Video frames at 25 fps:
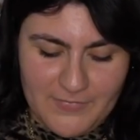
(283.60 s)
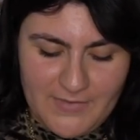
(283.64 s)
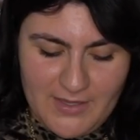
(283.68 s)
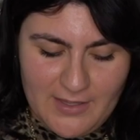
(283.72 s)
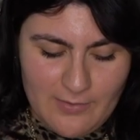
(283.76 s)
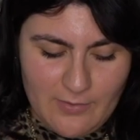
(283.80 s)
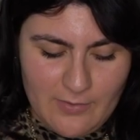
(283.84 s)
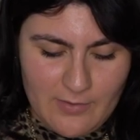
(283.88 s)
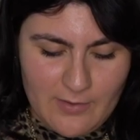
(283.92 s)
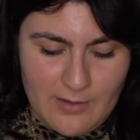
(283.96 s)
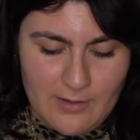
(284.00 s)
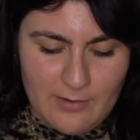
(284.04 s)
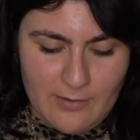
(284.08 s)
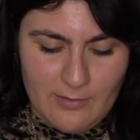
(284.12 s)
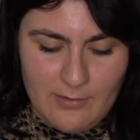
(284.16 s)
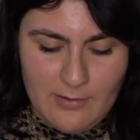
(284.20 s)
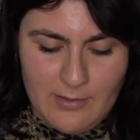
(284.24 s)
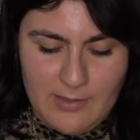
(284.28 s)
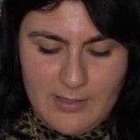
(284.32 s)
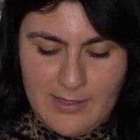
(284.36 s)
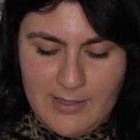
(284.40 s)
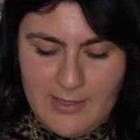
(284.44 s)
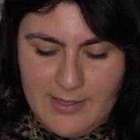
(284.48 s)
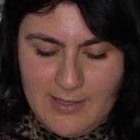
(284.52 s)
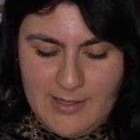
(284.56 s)
in there.
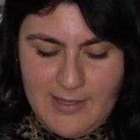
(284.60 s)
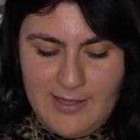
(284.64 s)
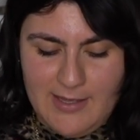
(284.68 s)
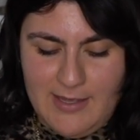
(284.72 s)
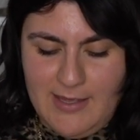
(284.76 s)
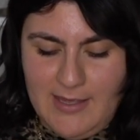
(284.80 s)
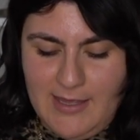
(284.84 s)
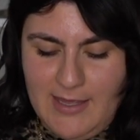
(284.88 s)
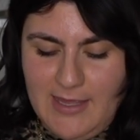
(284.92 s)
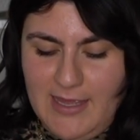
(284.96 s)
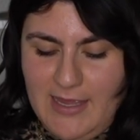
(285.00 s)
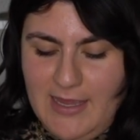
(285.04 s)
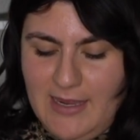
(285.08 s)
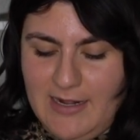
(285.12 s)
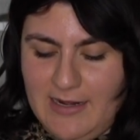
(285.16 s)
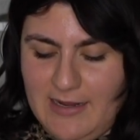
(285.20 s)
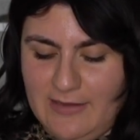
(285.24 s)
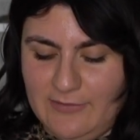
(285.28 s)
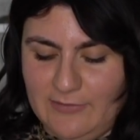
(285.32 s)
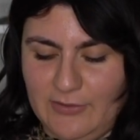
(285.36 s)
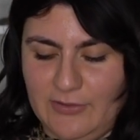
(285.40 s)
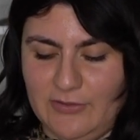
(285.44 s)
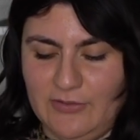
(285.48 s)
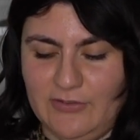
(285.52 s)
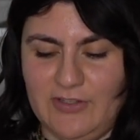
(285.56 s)

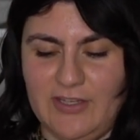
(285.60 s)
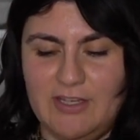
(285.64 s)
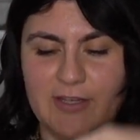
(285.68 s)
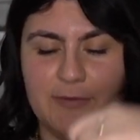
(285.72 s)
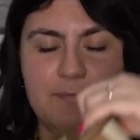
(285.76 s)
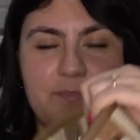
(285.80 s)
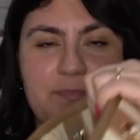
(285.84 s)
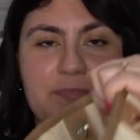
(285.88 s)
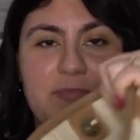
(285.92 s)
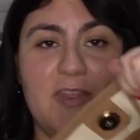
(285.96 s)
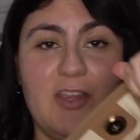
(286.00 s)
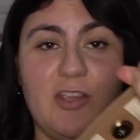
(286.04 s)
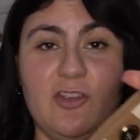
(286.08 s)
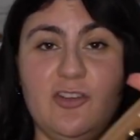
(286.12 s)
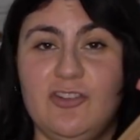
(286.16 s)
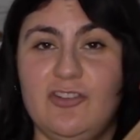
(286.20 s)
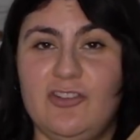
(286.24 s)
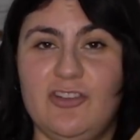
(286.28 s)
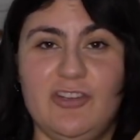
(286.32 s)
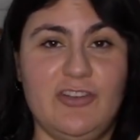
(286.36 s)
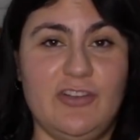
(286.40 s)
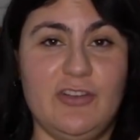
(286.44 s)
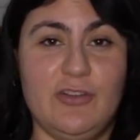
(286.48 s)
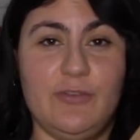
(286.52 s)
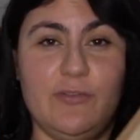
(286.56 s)
As you can see,
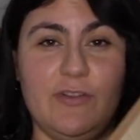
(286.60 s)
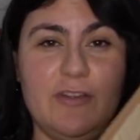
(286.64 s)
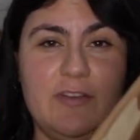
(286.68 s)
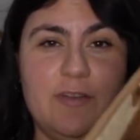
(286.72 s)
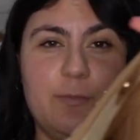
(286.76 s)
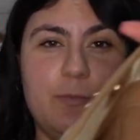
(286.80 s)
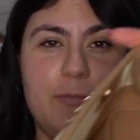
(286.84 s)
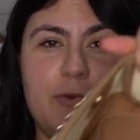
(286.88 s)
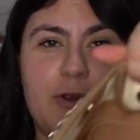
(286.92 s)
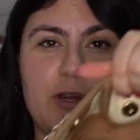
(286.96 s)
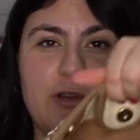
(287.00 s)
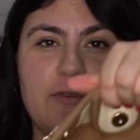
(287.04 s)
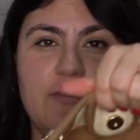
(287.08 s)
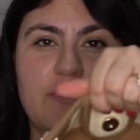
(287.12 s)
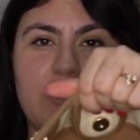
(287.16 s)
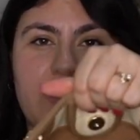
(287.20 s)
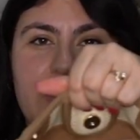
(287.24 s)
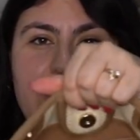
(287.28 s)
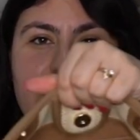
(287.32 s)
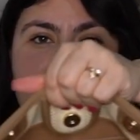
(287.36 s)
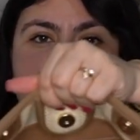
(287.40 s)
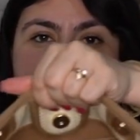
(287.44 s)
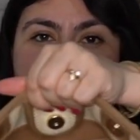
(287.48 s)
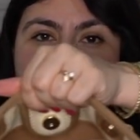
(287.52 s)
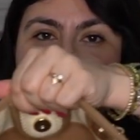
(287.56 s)
she just fits
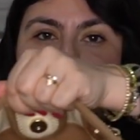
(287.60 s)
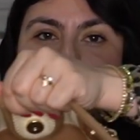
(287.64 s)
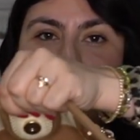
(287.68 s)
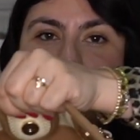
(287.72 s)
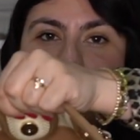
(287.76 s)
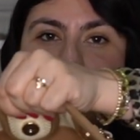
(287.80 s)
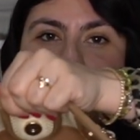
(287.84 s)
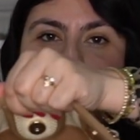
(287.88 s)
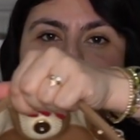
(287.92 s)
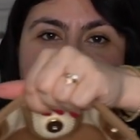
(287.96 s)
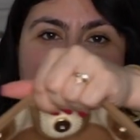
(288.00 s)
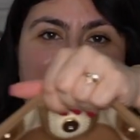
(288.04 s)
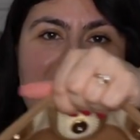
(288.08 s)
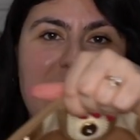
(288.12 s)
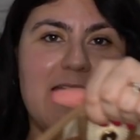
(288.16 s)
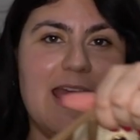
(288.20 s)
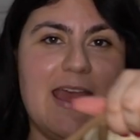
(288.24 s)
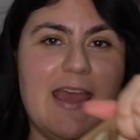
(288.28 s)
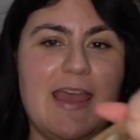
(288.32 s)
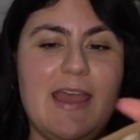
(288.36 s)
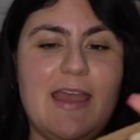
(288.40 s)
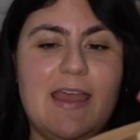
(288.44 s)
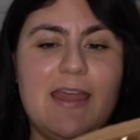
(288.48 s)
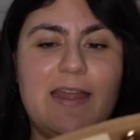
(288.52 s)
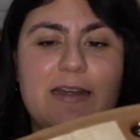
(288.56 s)
perfectly.
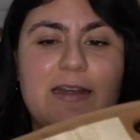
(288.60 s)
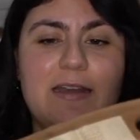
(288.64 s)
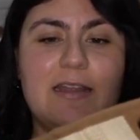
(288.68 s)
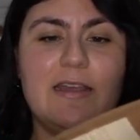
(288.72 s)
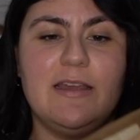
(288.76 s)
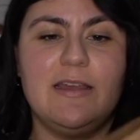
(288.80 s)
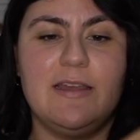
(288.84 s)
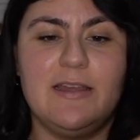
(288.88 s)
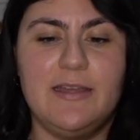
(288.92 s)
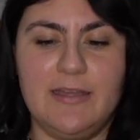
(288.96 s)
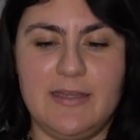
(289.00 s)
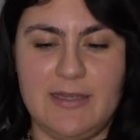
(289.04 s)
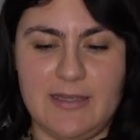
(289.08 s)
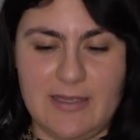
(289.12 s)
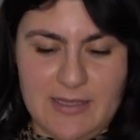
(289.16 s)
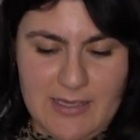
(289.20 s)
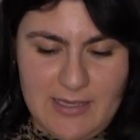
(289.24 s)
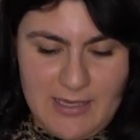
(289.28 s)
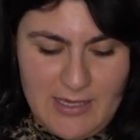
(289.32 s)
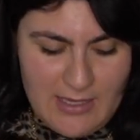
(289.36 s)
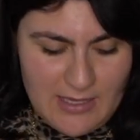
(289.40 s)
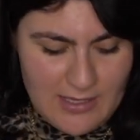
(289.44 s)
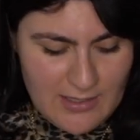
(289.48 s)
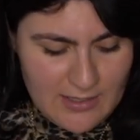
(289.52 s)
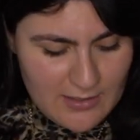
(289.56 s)
And
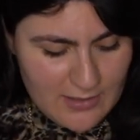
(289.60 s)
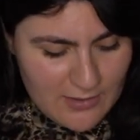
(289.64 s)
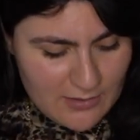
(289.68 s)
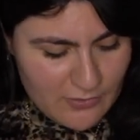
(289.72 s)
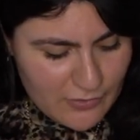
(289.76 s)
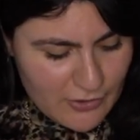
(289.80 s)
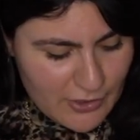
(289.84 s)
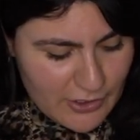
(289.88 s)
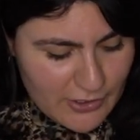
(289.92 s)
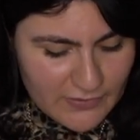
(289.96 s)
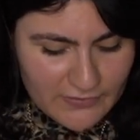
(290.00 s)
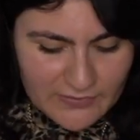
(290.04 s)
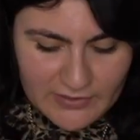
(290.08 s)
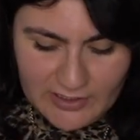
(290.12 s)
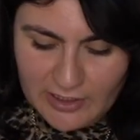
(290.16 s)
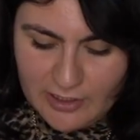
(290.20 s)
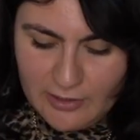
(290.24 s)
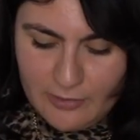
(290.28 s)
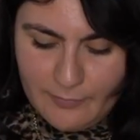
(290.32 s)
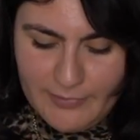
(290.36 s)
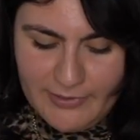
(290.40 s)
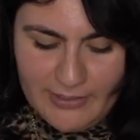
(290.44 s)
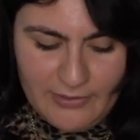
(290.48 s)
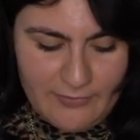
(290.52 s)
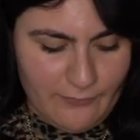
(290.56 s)
there is a
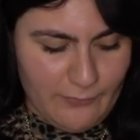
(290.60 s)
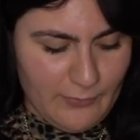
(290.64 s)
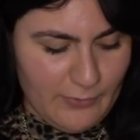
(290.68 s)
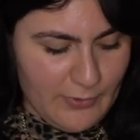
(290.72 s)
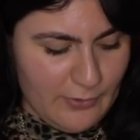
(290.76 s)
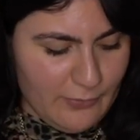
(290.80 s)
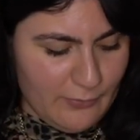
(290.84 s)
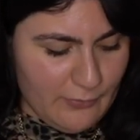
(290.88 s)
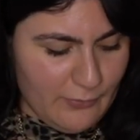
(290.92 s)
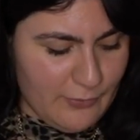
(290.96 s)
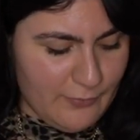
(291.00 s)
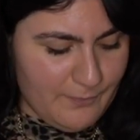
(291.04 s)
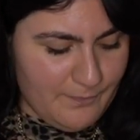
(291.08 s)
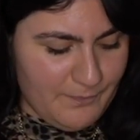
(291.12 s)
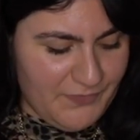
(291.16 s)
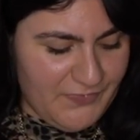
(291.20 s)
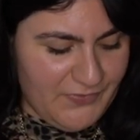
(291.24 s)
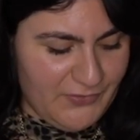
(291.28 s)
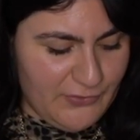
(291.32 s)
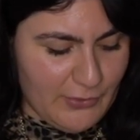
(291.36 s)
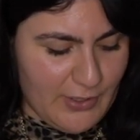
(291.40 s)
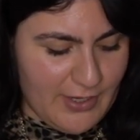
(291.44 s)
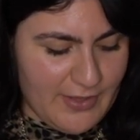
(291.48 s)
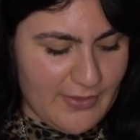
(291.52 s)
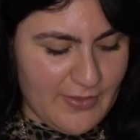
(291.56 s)
little bit of wiggle room.
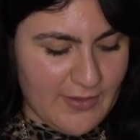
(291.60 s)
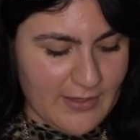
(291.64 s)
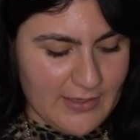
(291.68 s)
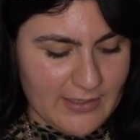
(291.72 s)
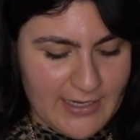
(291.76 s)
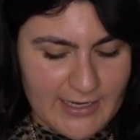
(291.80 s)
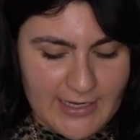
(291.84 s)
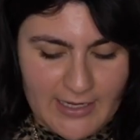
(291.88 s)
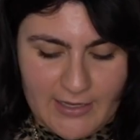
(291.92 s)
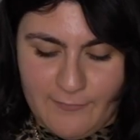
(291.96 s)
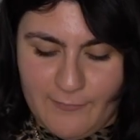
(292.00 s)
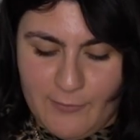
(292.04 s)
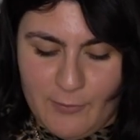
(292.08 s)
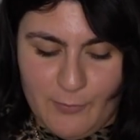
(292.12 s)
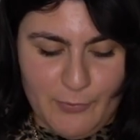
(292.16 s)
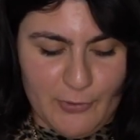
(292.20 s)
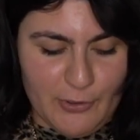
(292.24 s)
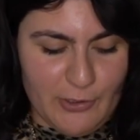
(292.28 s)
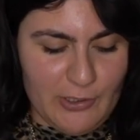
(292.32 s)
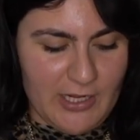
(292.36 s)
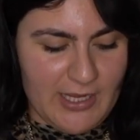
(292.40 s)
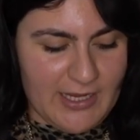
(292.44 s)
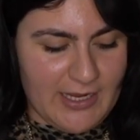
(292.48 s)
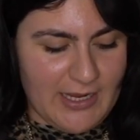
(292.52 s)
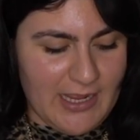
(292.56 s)
So I think like if you put
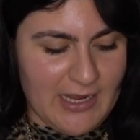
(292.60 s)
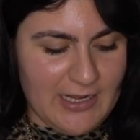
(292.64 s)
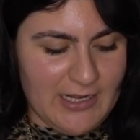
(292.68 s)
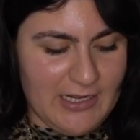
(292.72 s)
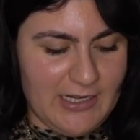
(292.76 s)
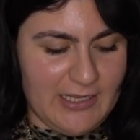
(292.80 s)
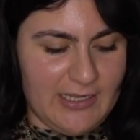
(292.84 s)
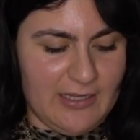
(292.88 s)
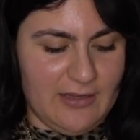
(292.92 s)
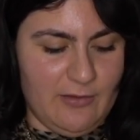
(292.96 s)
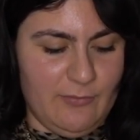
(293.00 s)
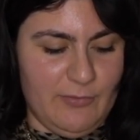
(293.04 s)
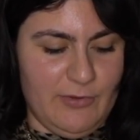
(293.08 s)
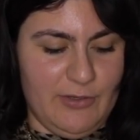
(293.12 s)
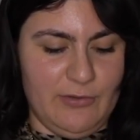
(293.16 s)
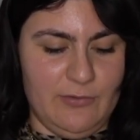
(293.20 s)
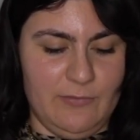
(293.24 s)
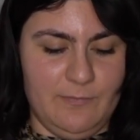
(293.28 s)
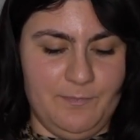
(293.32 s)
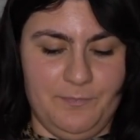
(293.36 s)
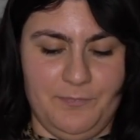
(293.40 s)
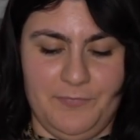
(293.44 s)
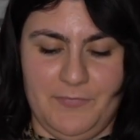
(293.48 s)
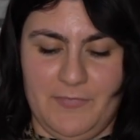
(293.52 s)
her like kind of like in the middle,